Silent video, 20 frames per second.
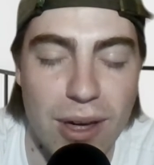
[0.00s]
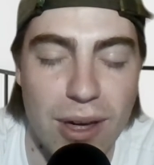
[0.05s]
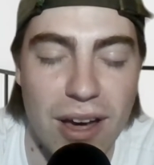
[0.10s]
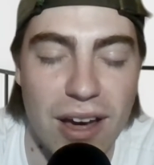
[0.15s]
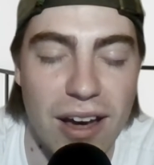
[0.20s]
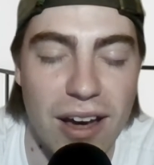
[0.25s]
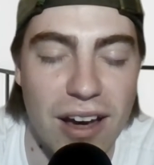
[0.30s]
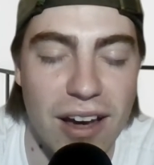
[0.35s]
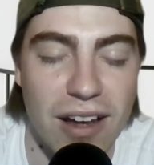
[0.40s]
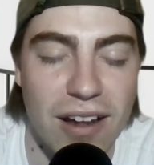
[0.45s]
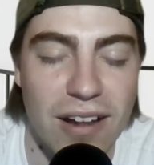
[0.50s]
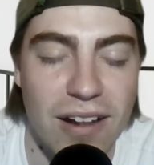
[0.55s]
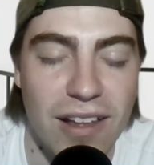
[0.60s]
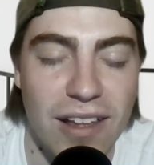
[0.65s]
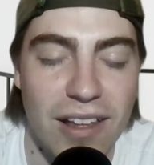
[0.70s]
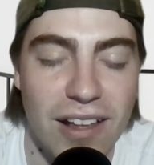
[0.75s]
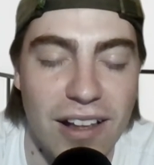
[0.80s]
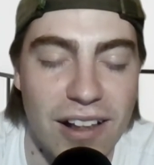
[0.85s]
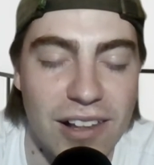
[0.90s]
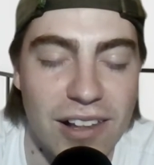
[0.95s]

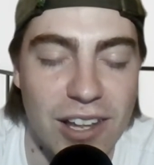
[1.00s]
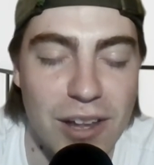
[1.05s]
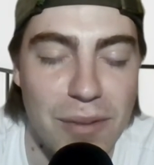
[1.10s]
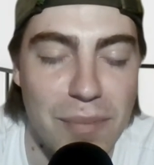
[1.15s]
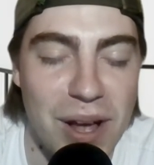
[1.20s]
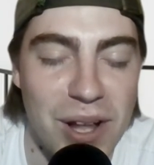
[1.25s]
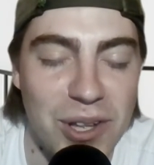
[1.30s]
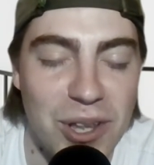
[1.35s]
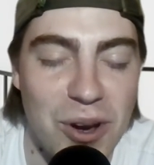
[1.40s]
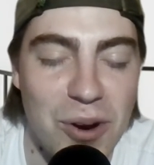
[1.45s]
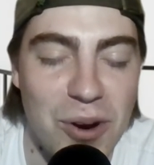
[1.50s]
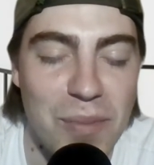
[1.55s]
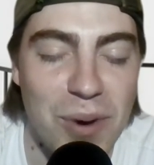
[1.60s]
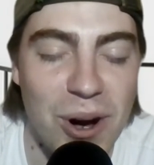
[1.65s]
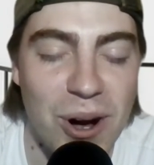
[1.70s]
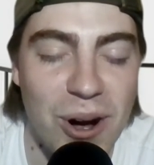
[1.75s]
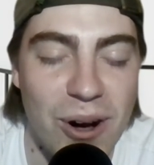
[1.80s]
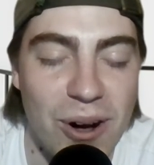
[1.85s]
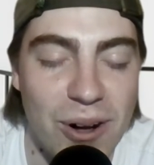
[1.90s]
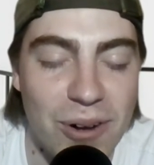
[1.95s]
LaMelo
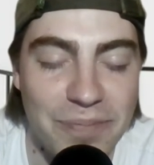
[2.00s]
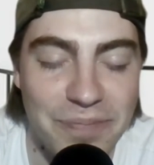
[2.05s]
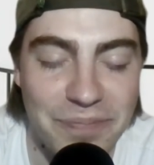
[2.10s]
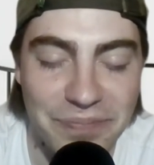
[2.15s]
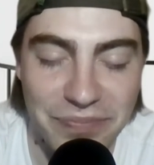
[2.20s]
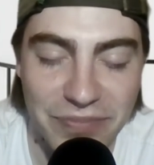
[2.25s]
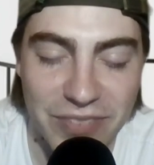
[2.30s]
Ball,